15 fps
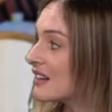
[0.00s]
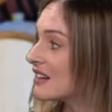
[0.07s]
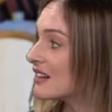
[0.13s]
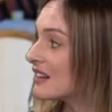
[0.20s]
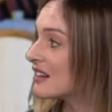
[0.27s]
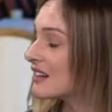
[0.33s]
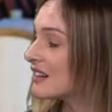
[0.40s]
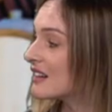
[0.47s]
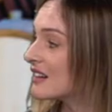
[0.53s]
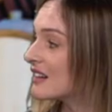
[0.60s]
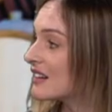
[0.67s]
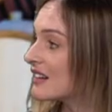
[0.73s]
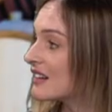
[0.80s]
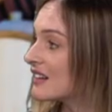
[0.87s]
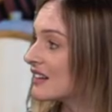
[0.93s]

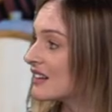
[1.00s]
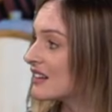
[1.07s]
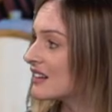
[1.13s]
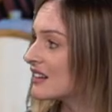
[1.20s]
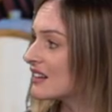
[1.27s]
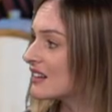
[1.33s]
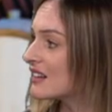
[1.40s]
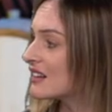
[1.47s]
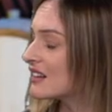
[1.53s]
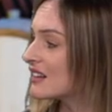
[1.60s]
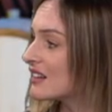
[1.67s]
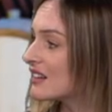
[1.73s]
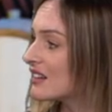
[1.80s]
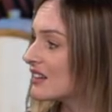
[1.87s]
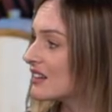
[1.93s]

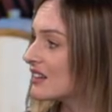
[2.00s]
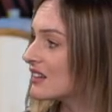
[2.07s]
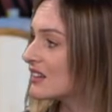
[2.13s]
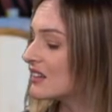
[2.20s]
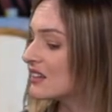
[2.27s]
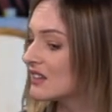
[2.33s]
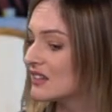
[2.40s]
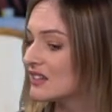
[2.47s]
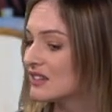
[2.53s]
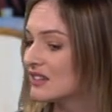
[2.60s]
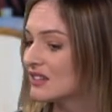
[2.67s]
[no speech]